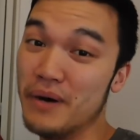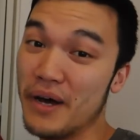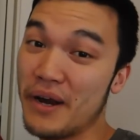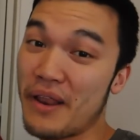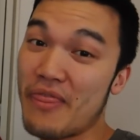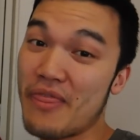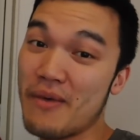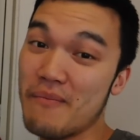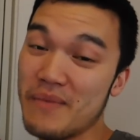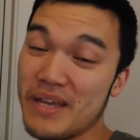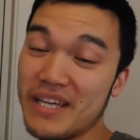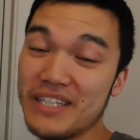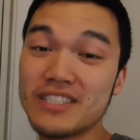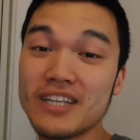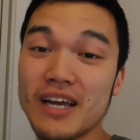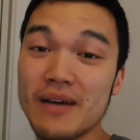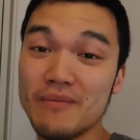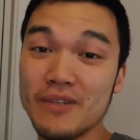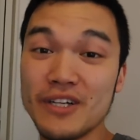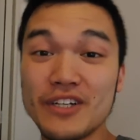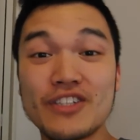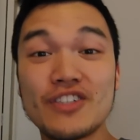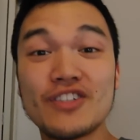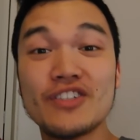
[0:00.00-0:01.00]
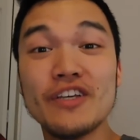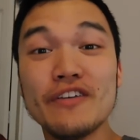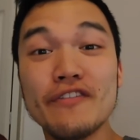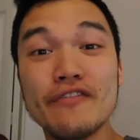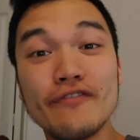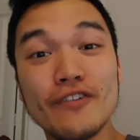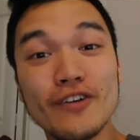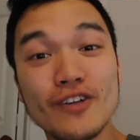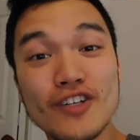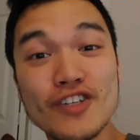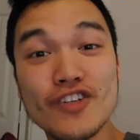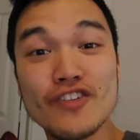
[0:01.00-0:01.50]
But in the meantime, let's see
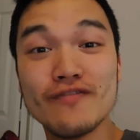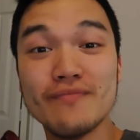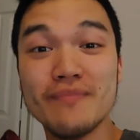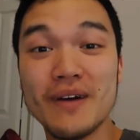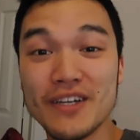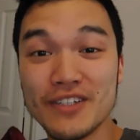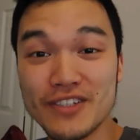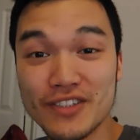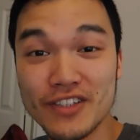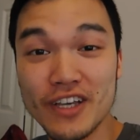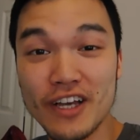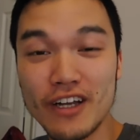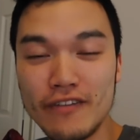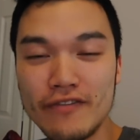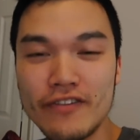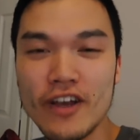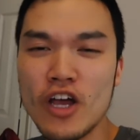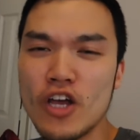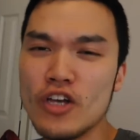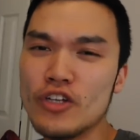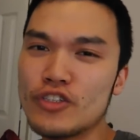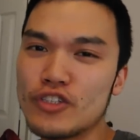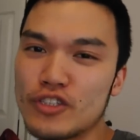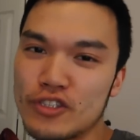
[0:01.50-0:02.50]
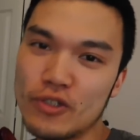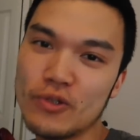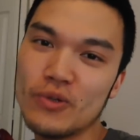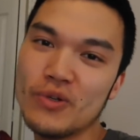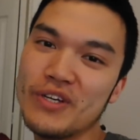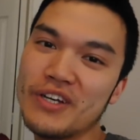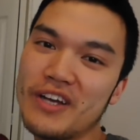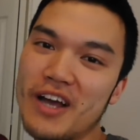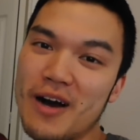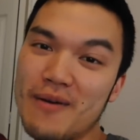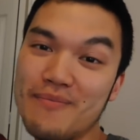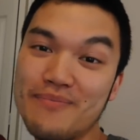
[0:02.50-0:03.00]
footage of myself
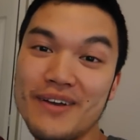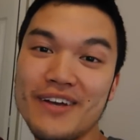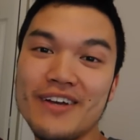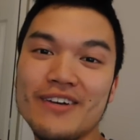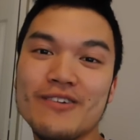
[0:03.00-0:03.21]
suiting up,